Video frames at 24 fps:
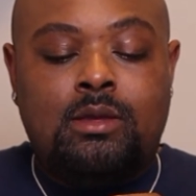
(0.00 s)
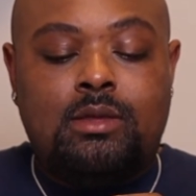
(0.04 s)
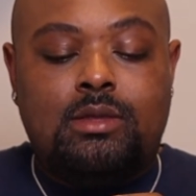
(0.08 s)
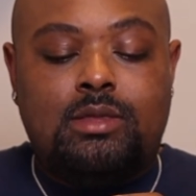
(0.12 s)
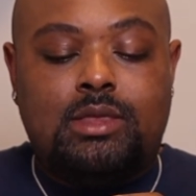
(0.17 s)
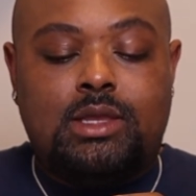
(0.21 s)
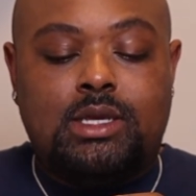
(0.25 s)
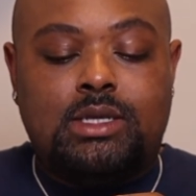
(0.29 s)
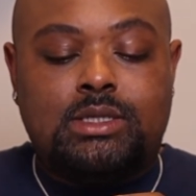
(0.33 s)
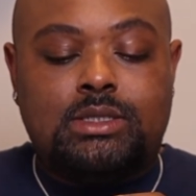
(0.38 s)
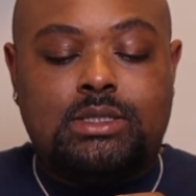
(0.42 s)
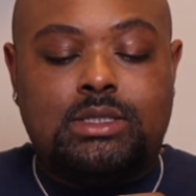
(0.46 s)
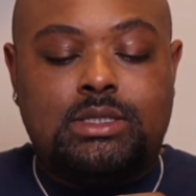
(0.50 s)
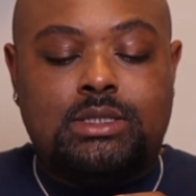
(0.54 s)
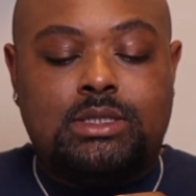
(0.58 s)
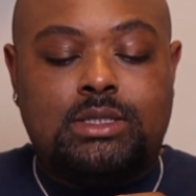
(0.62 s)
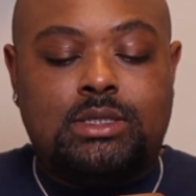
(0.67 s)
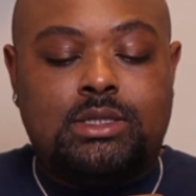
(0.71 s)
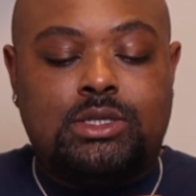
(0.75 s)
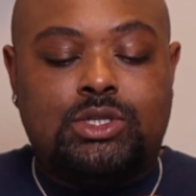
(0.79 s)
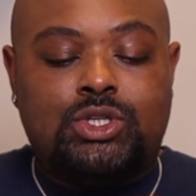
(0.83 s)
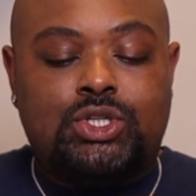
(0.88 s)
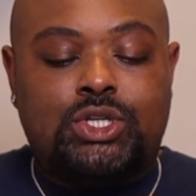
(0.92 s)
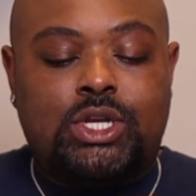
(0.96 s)
This is
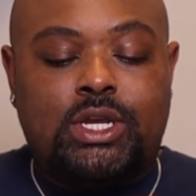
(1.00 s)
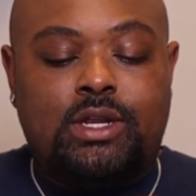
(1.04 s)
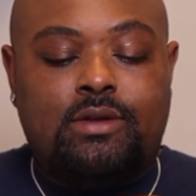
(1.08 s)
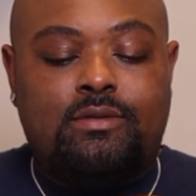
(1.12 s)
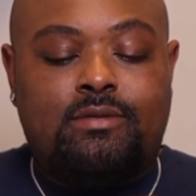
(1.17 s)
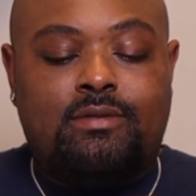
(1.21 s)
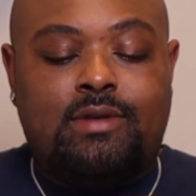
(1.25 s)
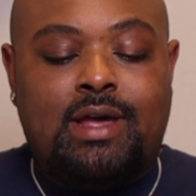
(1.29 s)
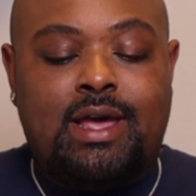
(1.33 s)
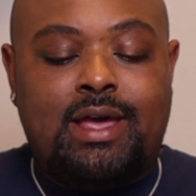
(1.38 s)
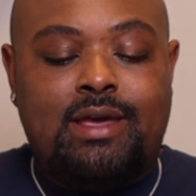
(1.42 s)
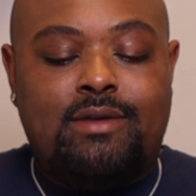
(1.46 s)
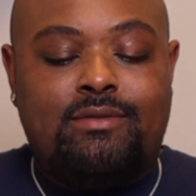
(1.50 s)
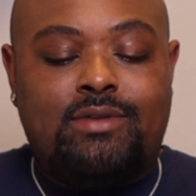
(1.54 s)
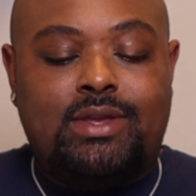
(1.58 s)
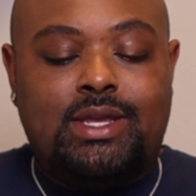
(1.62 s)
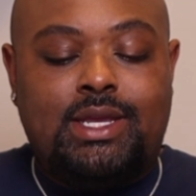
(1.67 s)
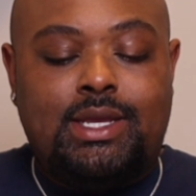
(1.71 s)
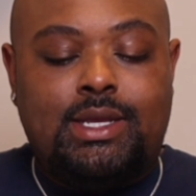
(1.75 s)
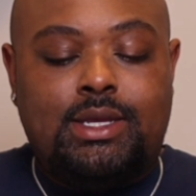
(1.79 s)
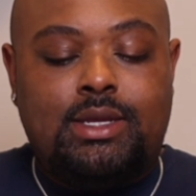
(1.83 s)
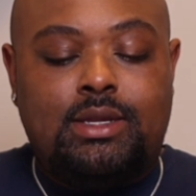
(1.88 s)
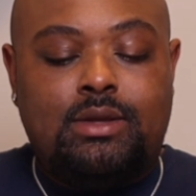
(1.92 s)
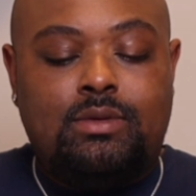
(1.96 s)
in the shade
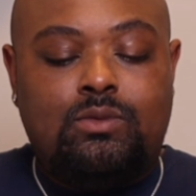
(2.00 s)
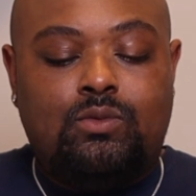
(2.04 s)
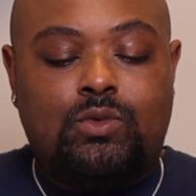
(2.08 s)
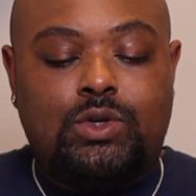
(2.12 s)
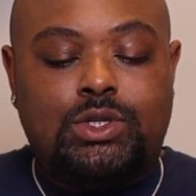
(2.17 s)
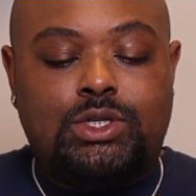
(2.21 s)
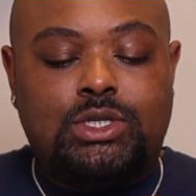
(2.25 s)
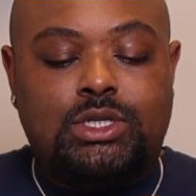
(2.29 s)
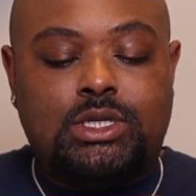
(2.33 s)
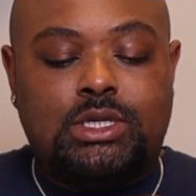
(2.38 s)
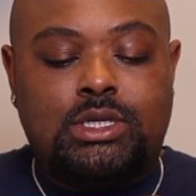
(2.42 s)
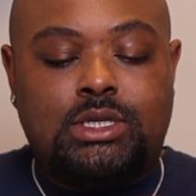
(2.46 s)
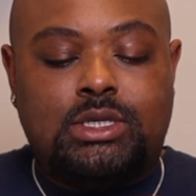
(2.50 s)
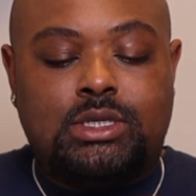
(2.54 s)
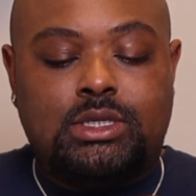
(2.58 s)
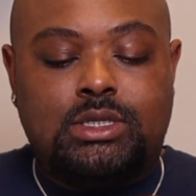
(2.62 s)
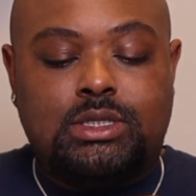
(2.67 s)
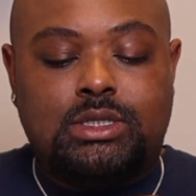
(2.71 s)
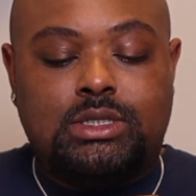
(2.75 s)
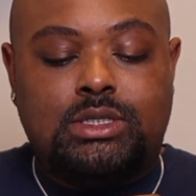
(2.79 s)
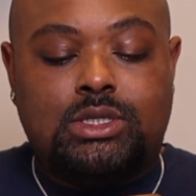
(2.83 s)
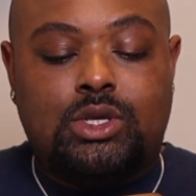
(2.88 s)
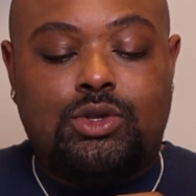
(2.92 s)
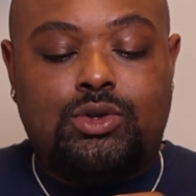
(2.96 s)
5N, which
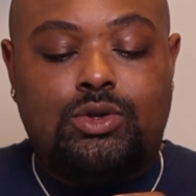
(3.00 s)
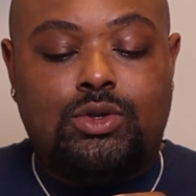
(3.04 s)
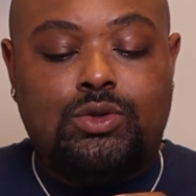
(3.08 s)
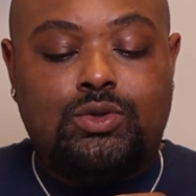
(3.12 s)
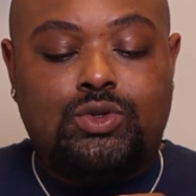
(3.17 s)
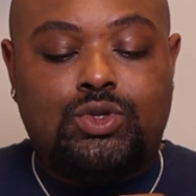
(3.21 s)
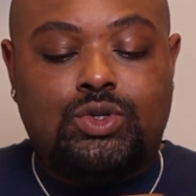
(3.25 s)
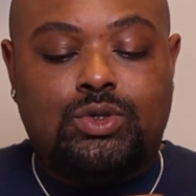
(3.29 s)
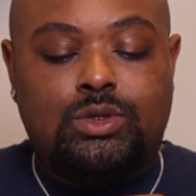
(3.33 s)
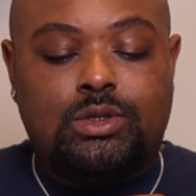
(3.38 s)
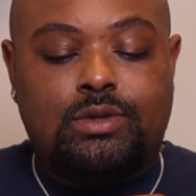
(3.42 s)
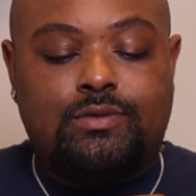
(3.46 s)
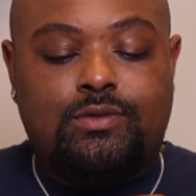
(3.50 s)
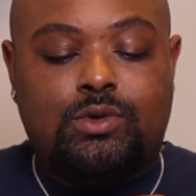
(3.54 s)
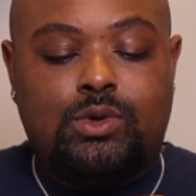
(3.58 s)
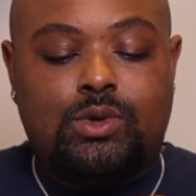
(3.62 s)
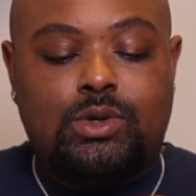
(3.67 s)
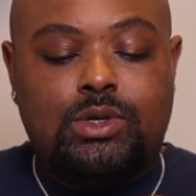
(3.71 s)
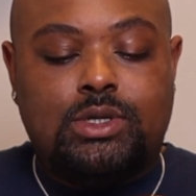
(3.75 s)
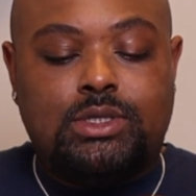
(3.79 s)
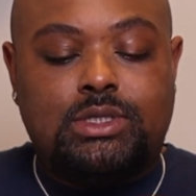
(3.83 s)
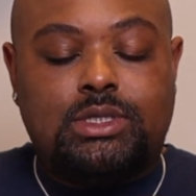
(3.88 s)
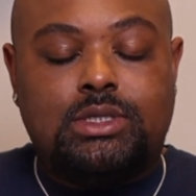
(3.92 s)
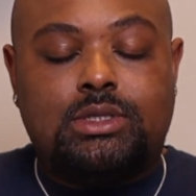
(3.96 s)
is neutral, of
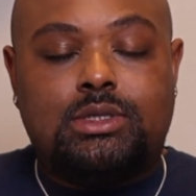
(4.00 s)
course.